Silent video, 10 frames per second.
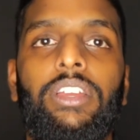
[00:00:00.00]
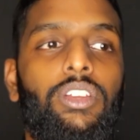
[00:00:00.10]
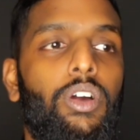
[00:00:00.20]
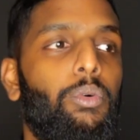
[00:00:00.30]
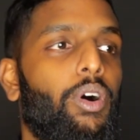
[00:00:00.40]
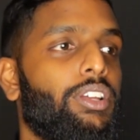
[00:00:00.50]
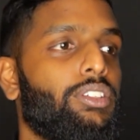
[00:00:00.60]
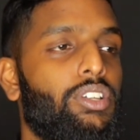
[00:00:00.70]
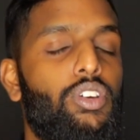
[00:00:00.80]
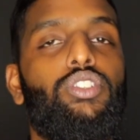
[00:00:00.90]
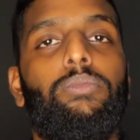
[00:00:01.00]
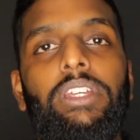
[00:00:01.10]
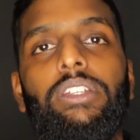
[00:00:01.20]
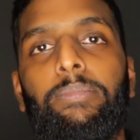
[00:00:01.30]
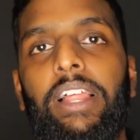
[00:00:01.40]
You know what, your social
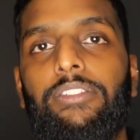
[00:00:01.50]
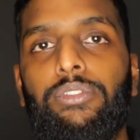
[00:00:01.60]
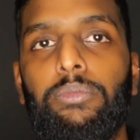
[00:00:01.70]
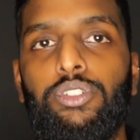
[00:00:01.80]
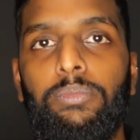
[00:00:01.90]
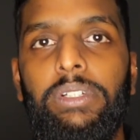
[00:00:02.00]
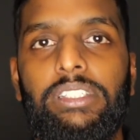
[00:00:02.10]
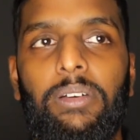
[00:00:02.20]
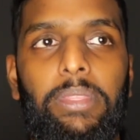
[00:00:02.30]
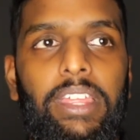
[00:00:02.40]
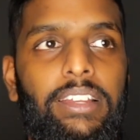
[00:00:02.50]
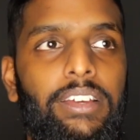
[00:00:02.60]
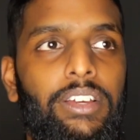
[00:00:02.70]
media platform should be something